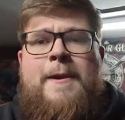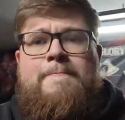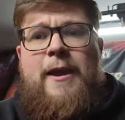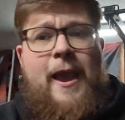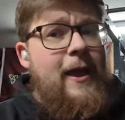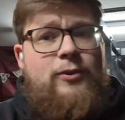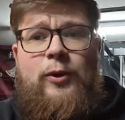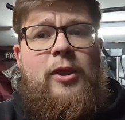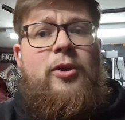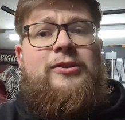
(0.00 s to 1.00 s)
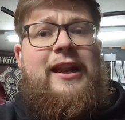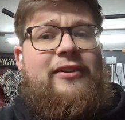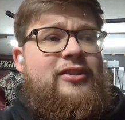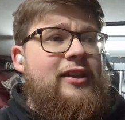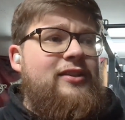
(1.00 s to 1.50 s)
But yeah, it's one of those
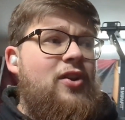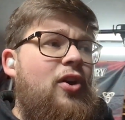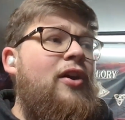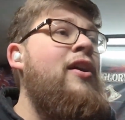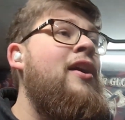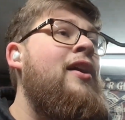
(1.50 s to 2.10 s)
lifts that's not